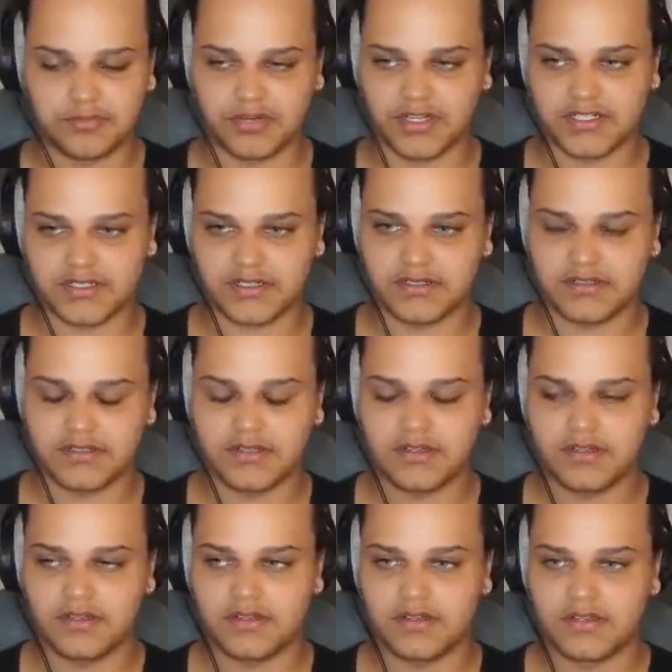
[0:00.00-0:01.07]
pressure.
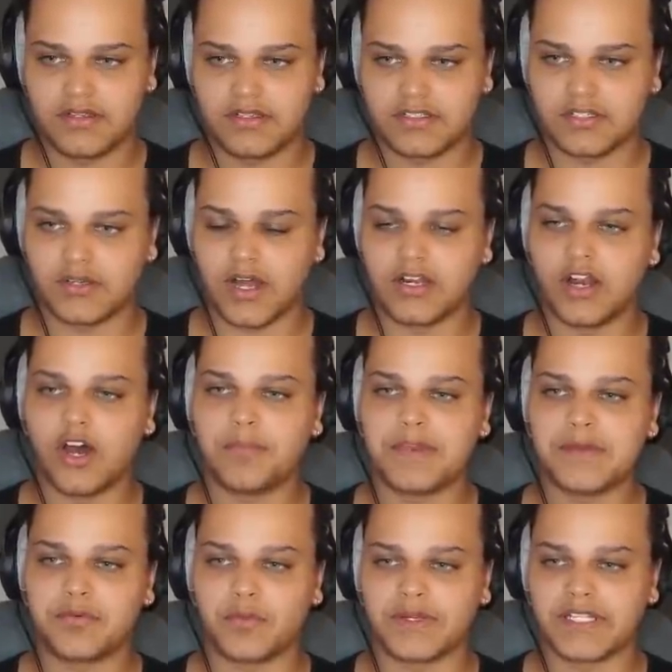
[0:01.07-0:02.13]
So a lot of
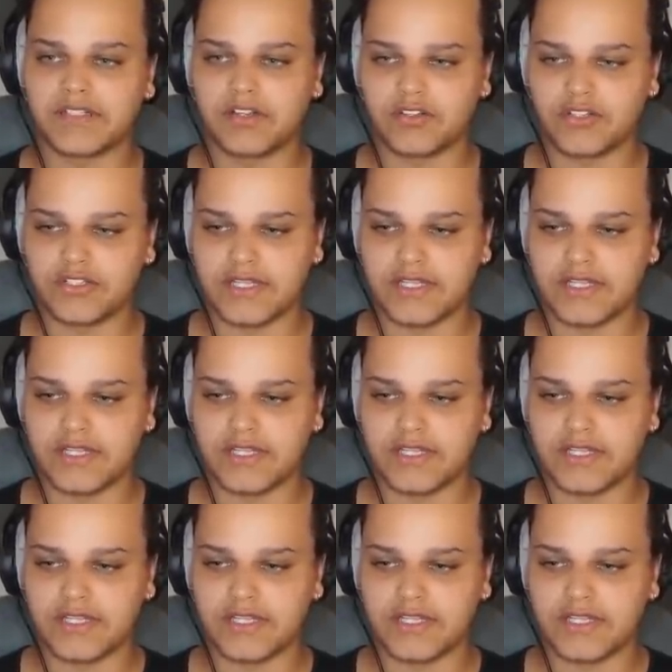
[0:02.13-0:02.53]
people, when they knock you